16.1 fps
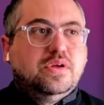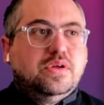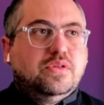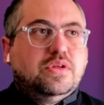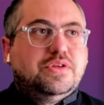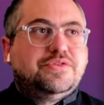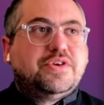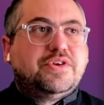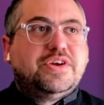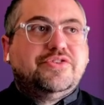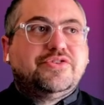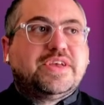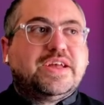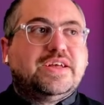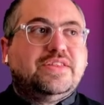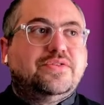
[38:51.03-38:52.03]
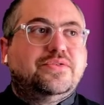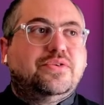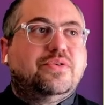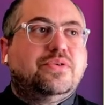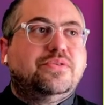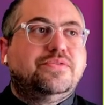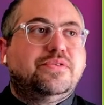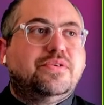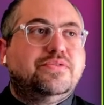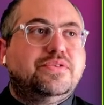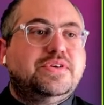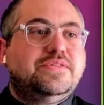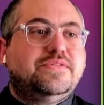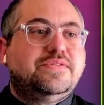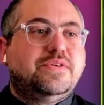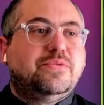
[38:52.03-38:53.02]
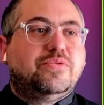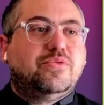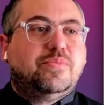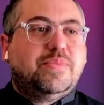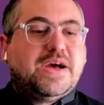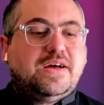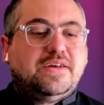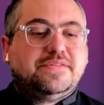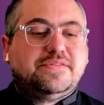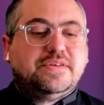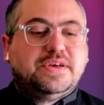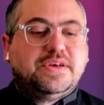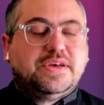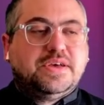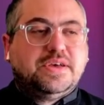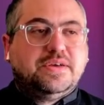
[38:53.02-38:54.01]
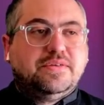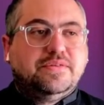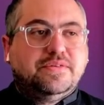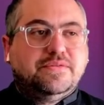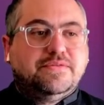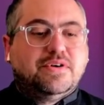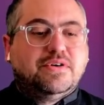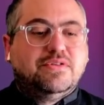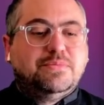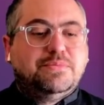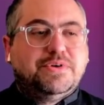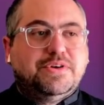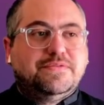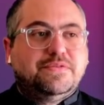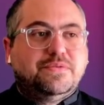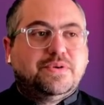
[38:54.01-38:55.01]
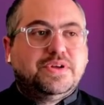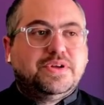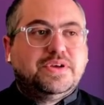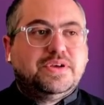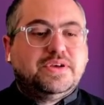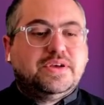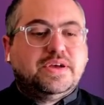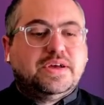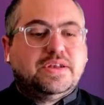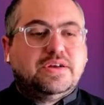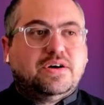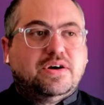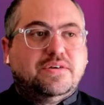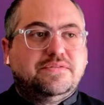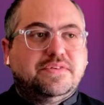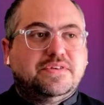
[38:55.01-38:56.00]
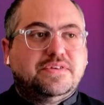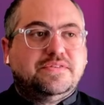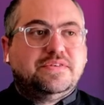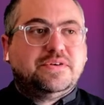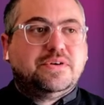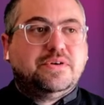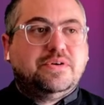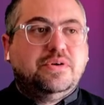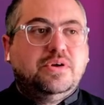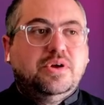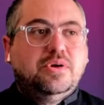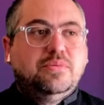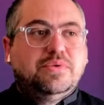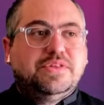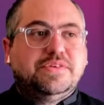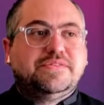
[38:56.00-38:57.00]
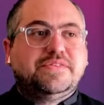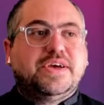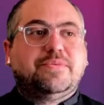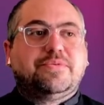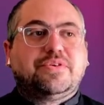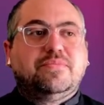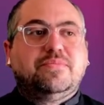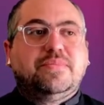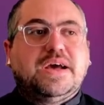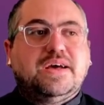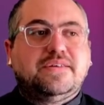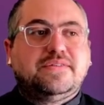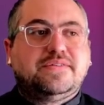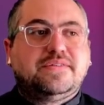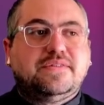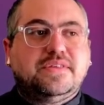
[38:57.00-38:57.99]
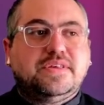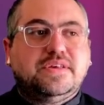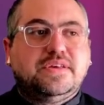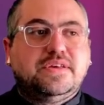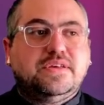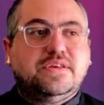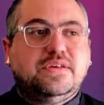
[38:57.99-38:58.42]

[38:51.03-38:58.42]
Let's try just getting the totals only. So we'll pass a default limit of 20 and an offset of 0. But this time we're going to pass the